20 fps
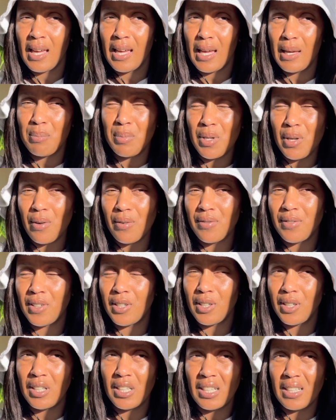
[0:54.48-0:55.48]
a bit of
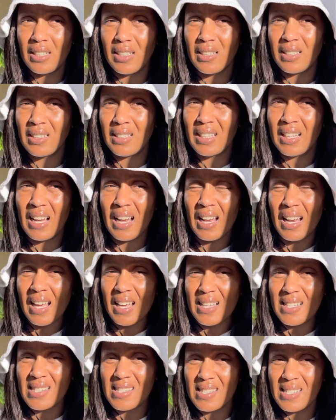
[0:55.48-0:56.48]
a
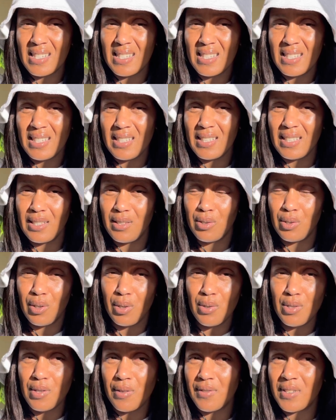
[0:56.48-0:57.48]
classy, you
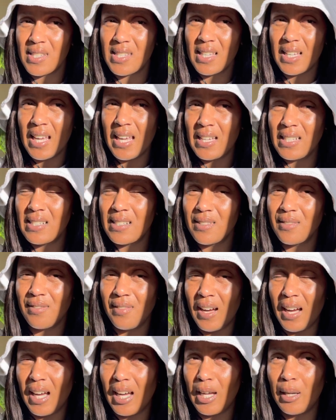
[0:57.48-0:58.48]
know, sophisticated
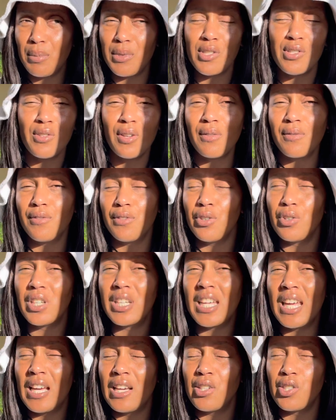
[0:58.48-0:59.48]
vibe. It's not very
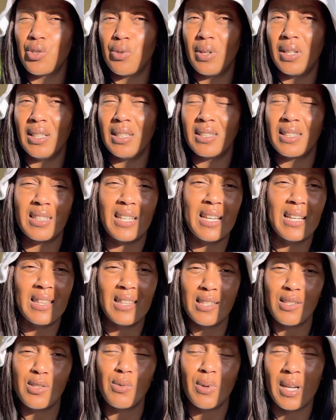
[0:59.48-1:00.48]
casual and
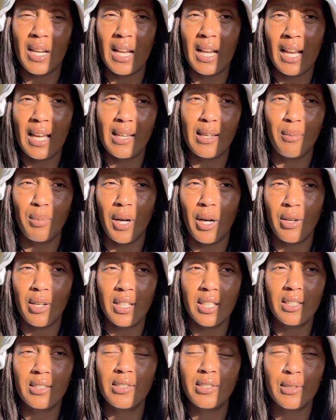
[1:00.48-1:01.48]
that's what I like about
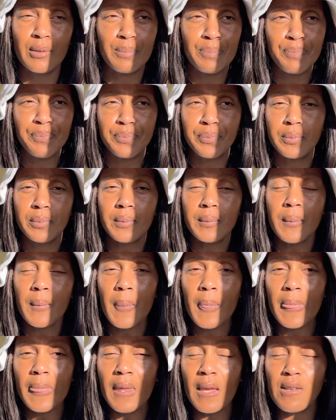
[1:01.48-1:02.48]
it.
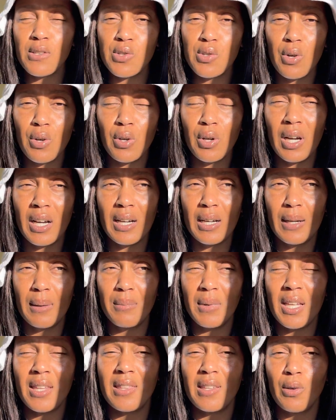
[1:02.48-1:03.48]
So
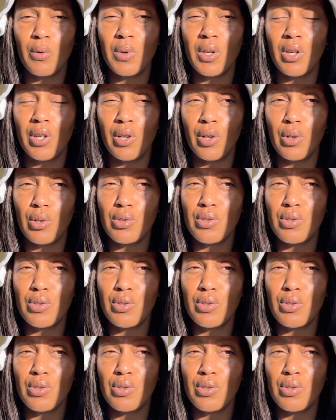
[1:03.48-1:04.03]
I think we're gonna go